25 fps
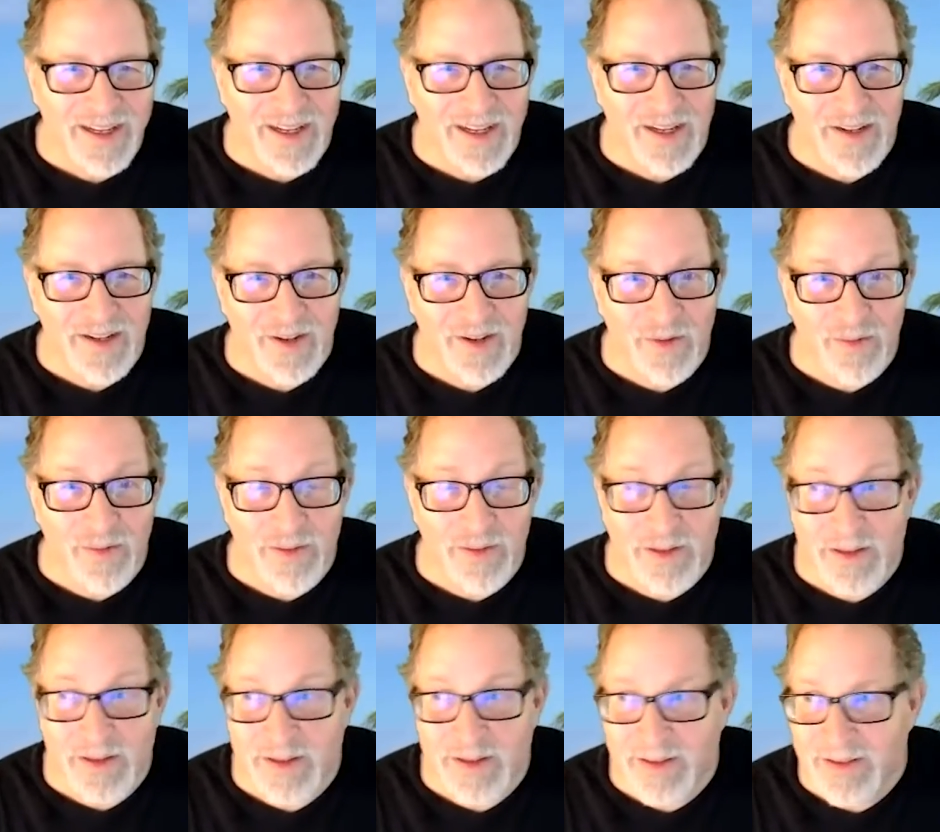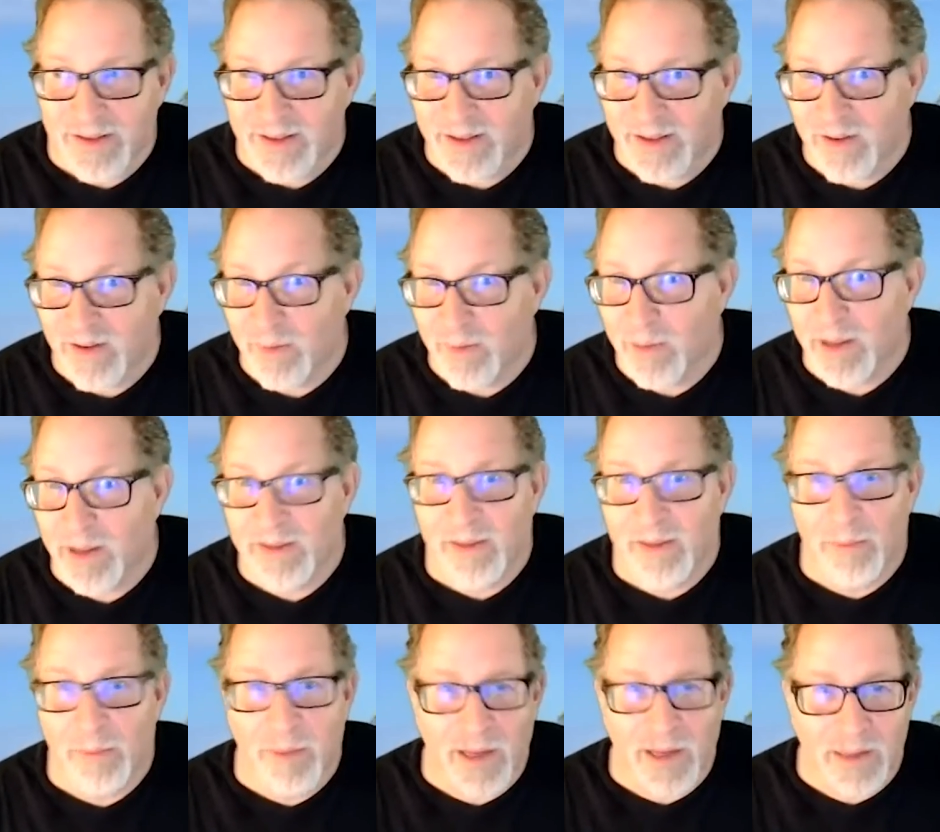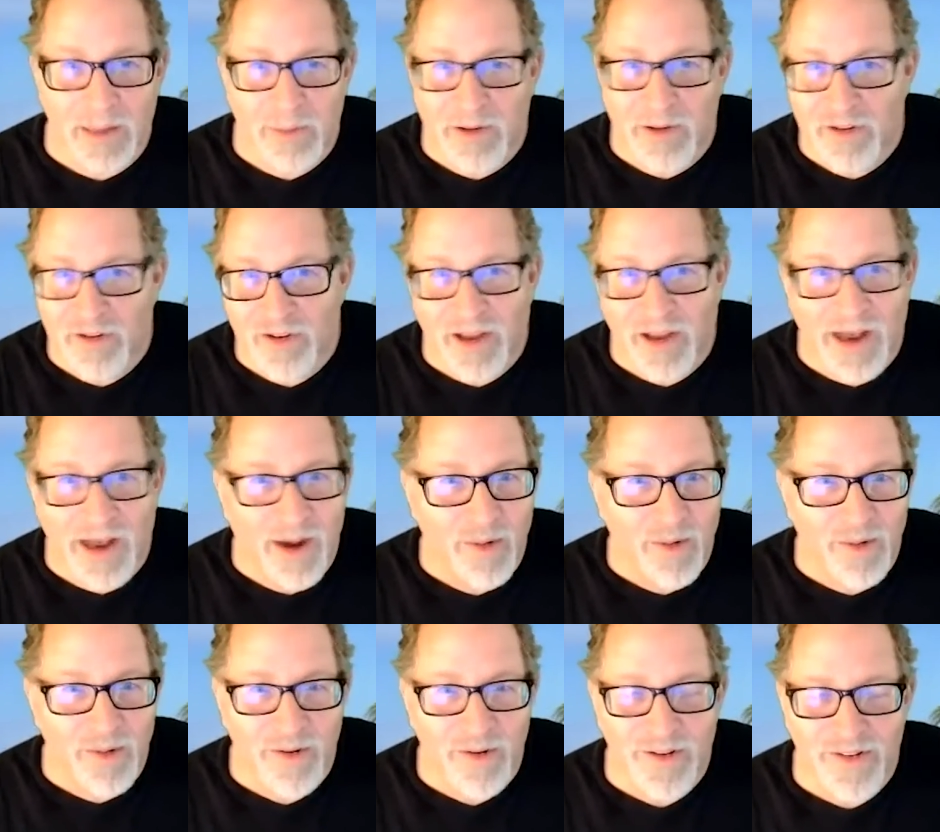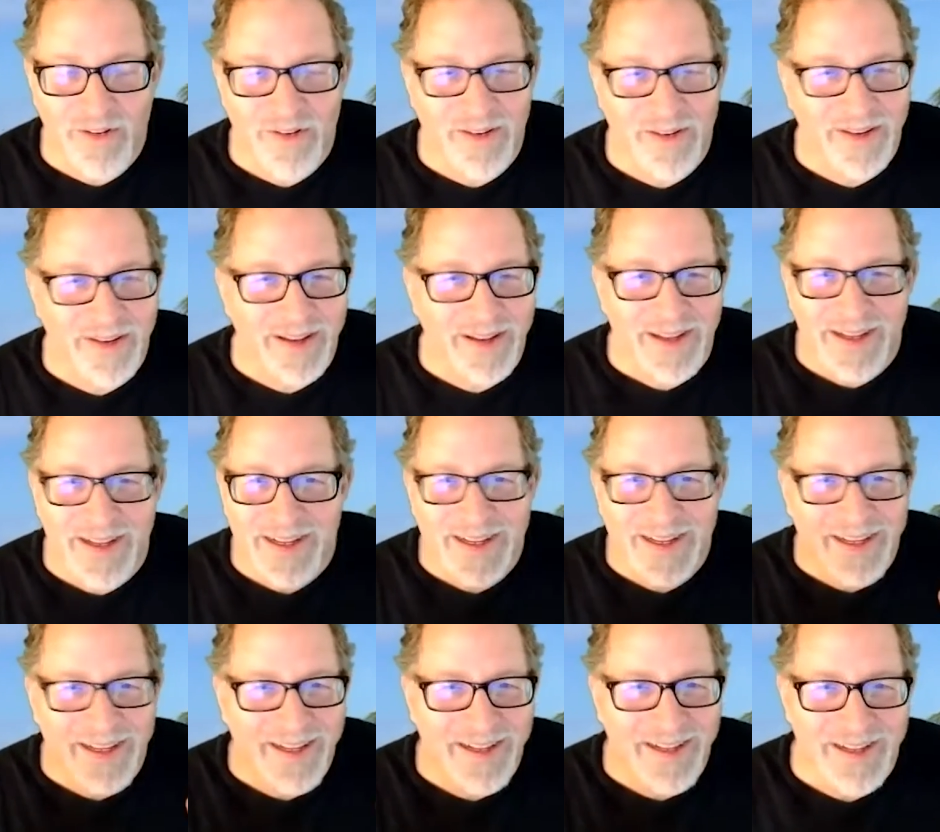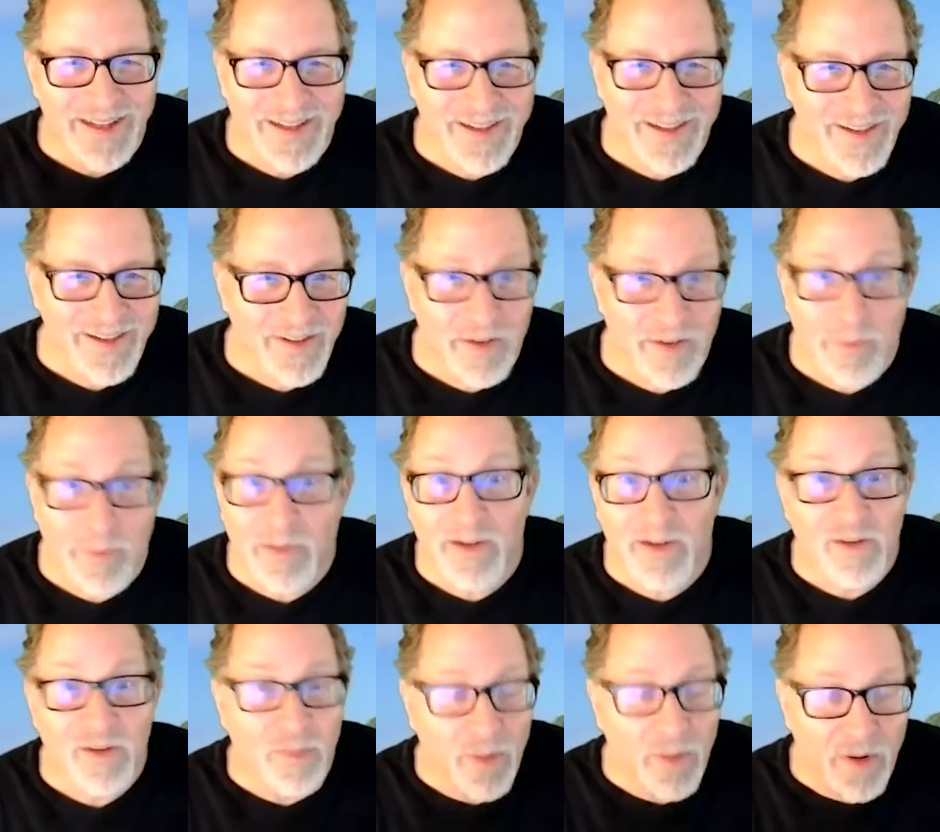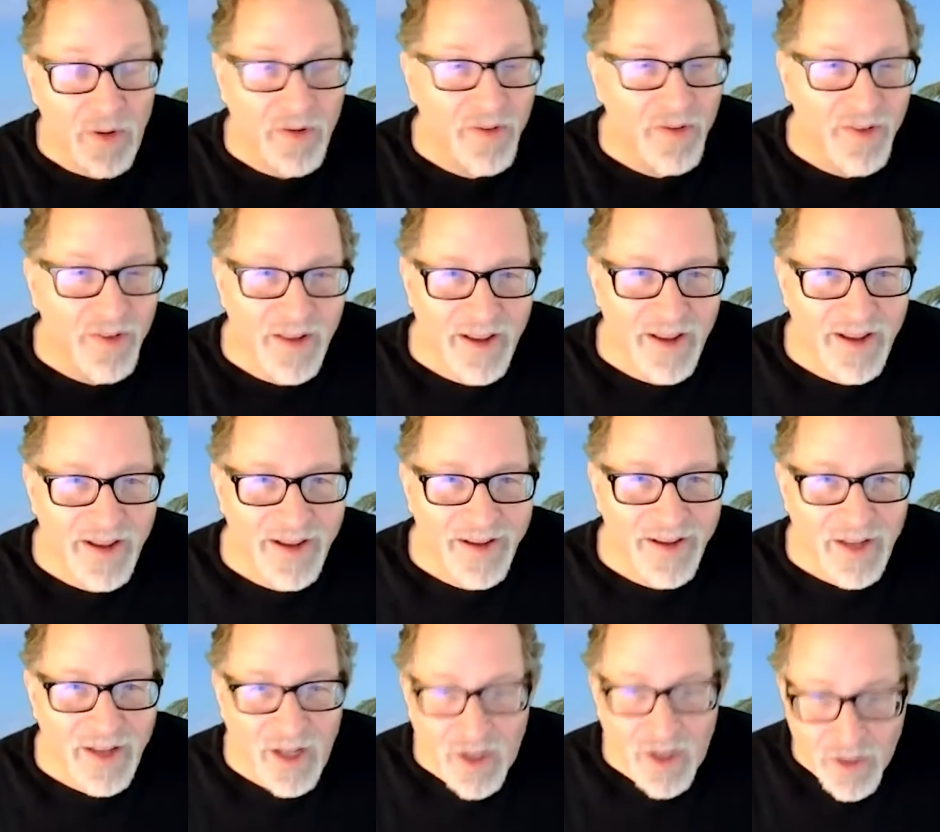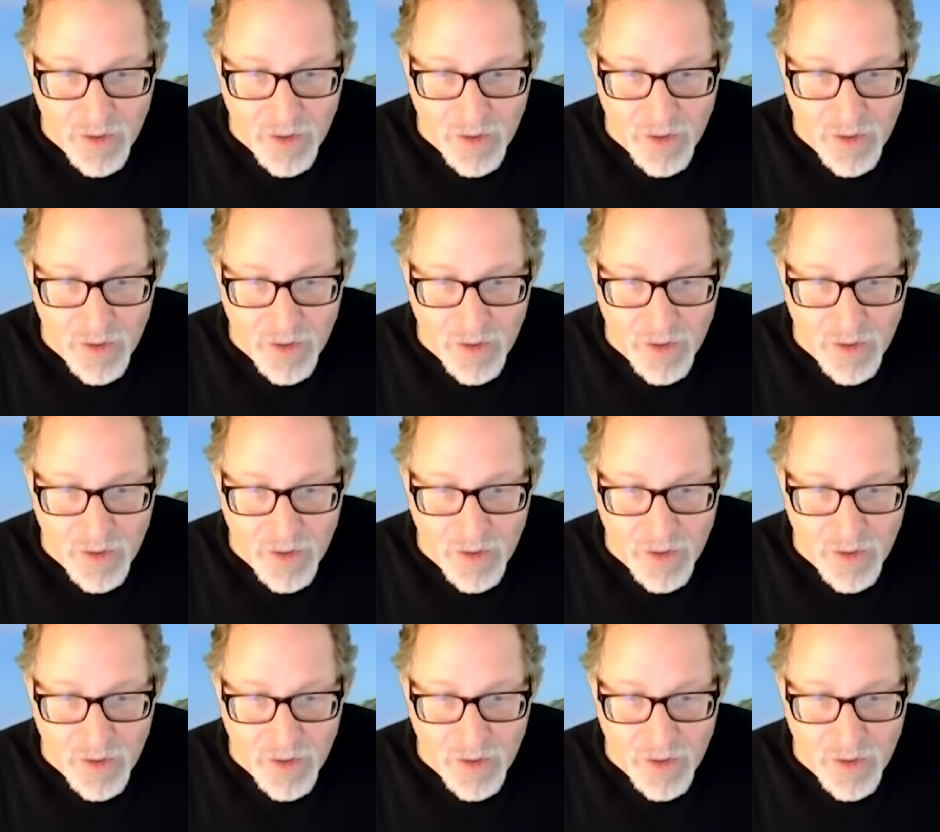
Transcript: You don't hear about the baby showers and, and somebody's birthday.